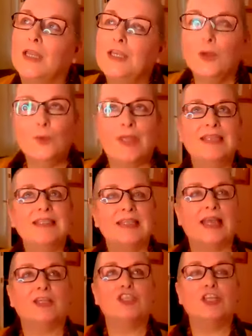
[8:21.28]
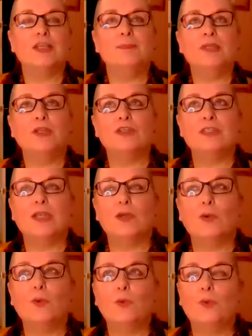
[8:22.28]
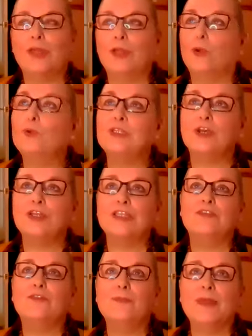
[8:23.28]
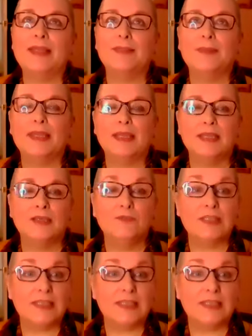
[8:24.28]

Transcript: it isn't actually, because it all started for me the beginning of